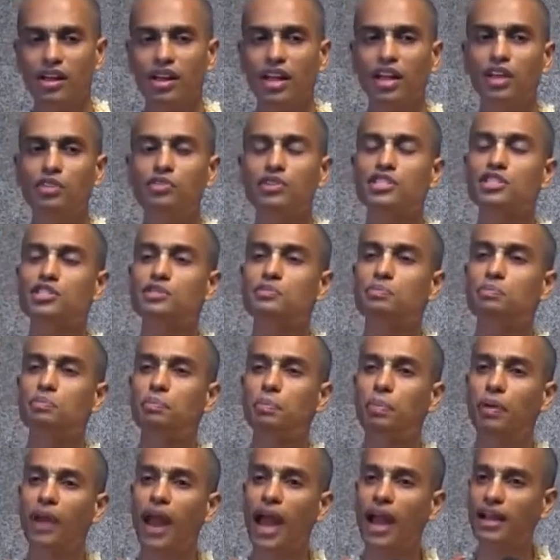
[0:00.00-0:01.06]
It
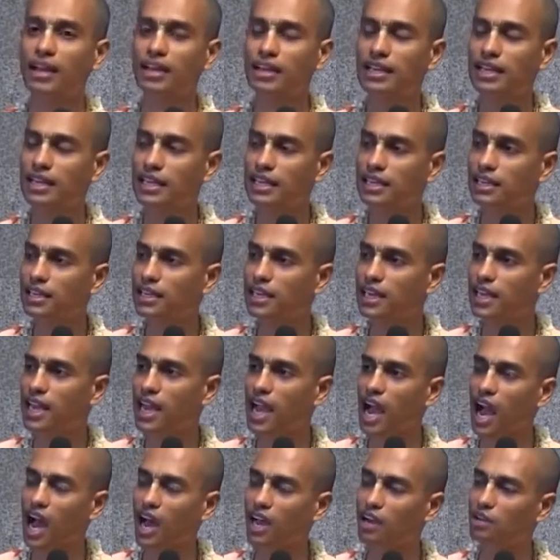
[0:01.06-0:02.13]
was
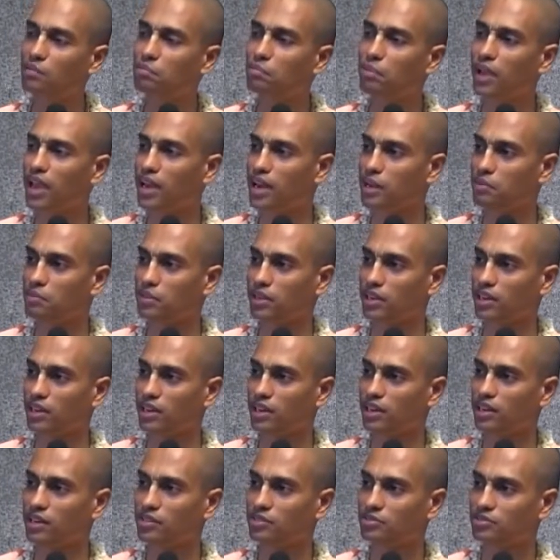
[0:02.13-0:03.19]
practically unbearable.
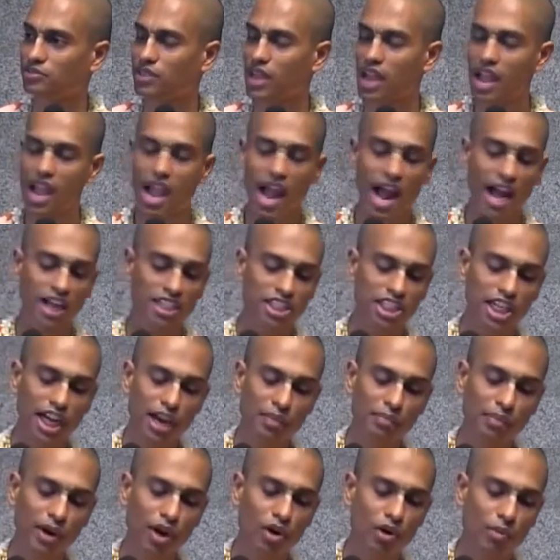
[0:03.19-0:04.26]
And
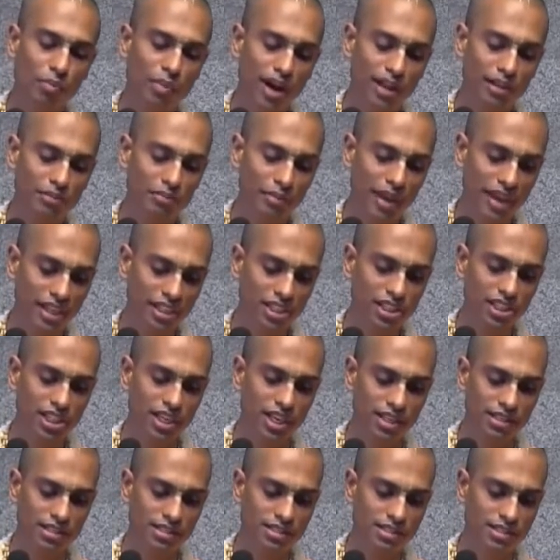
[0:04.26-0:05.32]
Srila Prabhupada
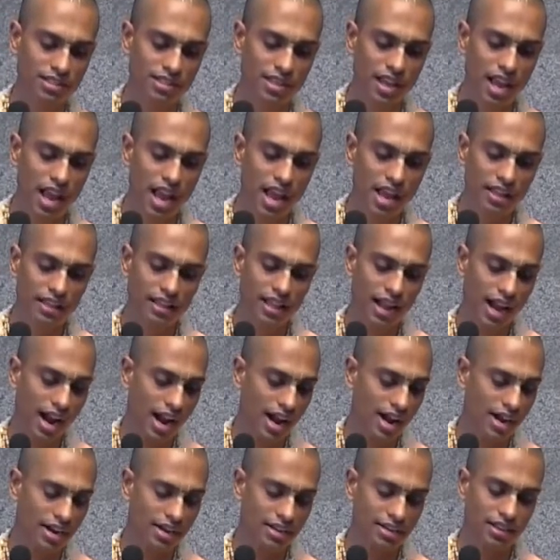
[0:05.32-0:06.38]
mentions
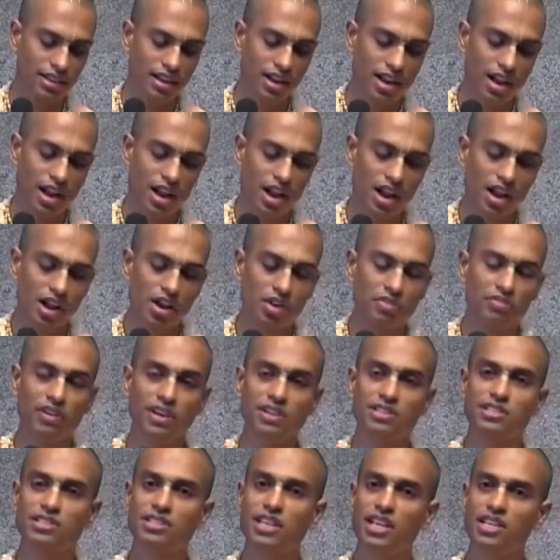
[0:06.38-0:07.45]
that for
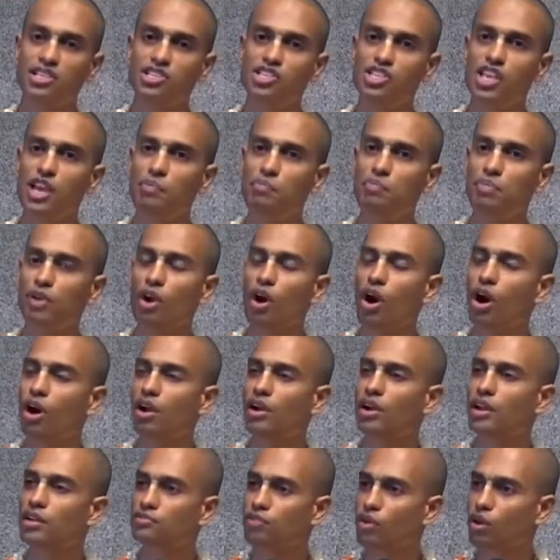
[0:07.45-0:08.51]
such a
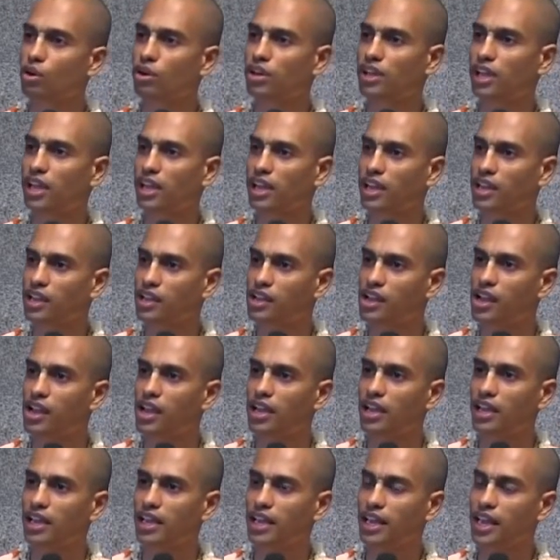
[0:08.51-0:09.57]
pure devotee,
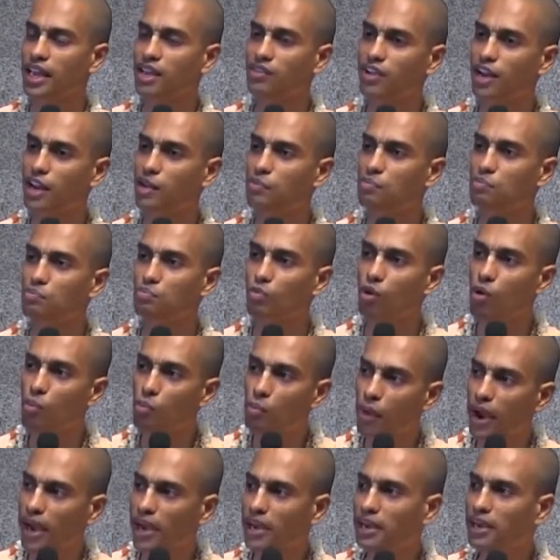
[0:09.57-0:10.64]
even a
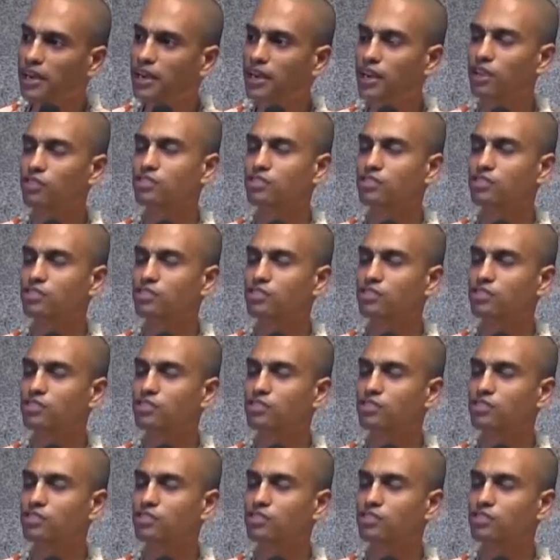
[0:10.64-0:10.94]
moment